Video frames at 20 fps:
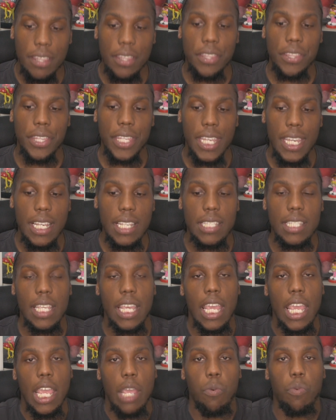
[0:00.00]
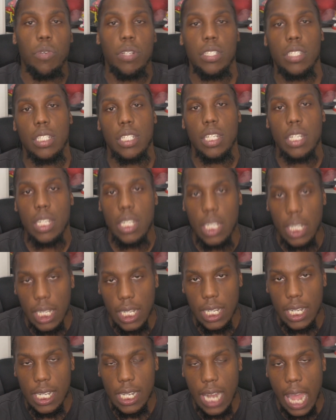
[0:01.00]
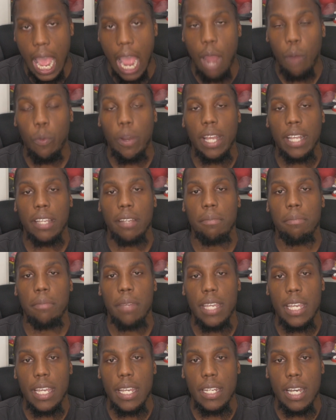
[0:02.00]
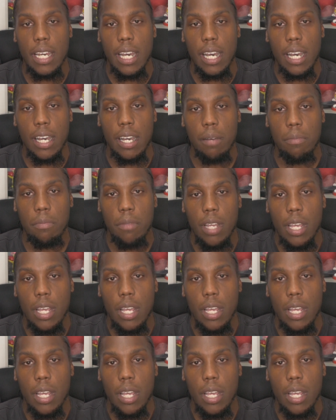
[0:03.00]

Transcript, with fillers: This it was good. I recommend um,